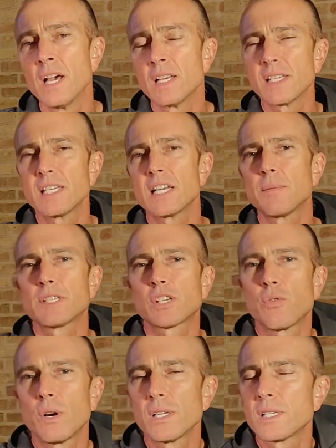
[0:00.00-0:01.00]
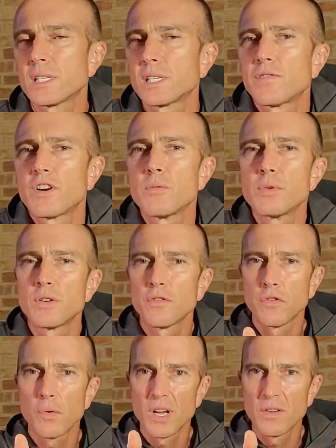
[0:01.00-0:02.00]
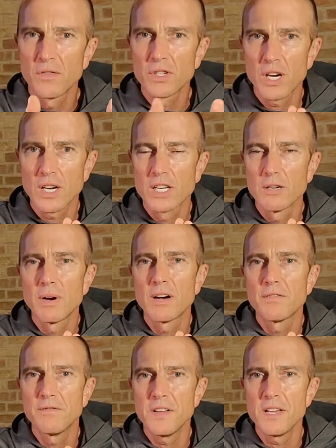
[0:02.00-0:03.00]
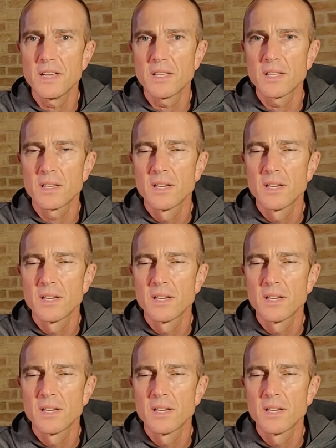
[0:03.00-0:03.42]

St. Thomas Aquinas has a very beautiful way of talking about faith.